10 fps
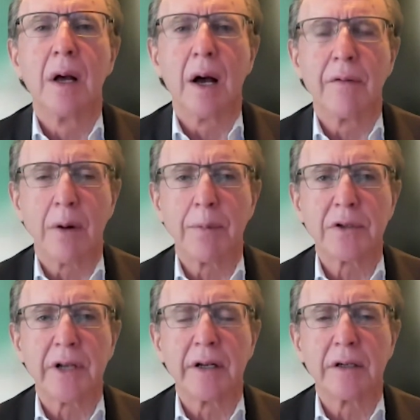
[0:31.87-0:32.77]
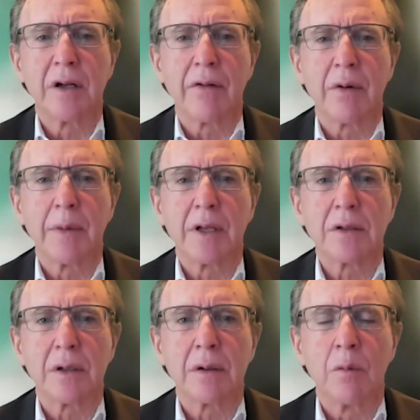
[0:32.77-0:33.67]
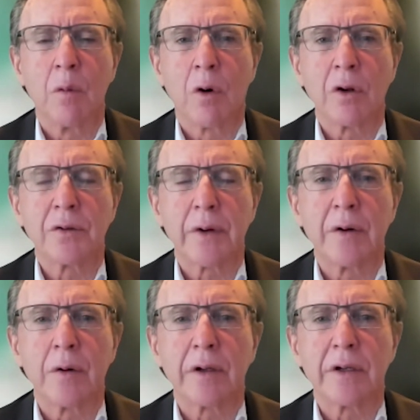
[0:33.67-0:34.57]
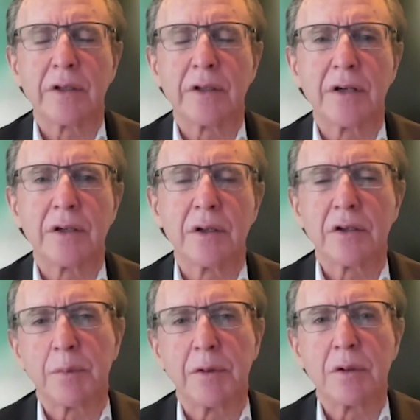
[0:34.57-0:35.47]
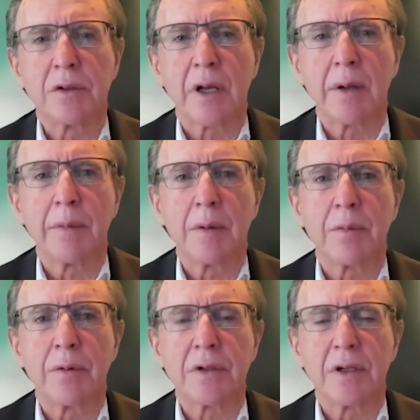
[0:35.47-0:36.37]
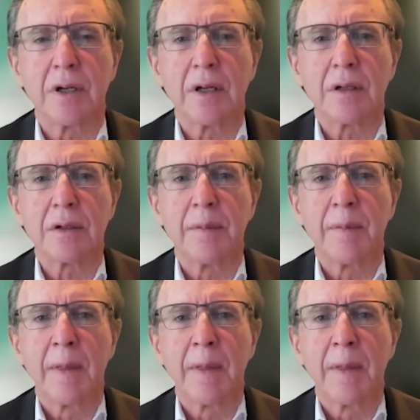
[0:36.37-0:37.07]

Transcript: I've represented governments in World Trade Organization dispute settlement proceedings.